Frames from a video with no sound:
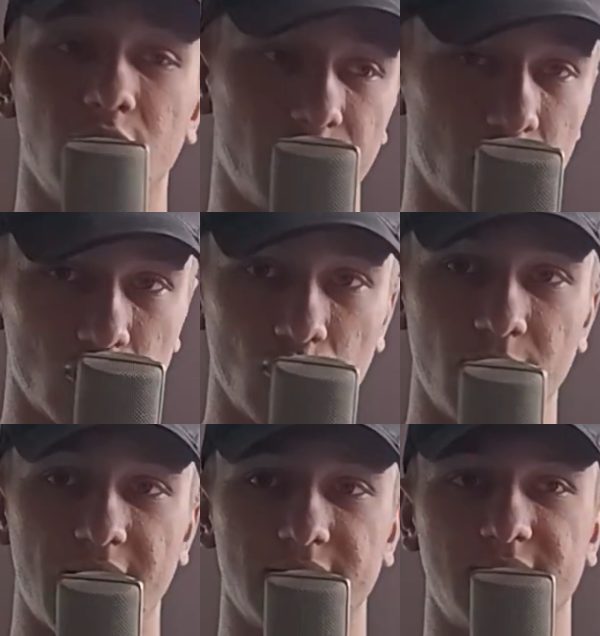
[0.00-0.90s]
of your
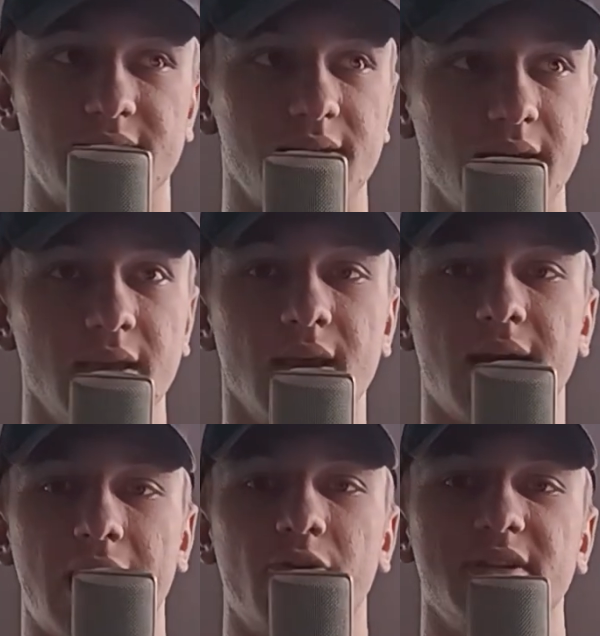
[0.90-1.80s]
room and see
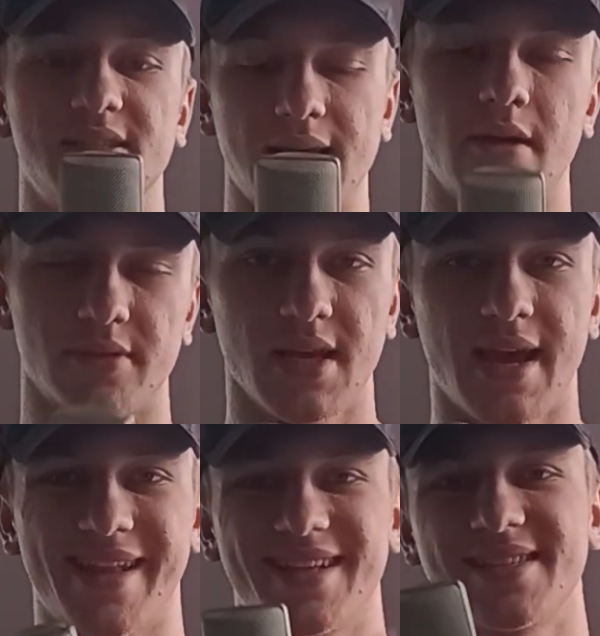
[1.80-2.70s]
how it sounds. And the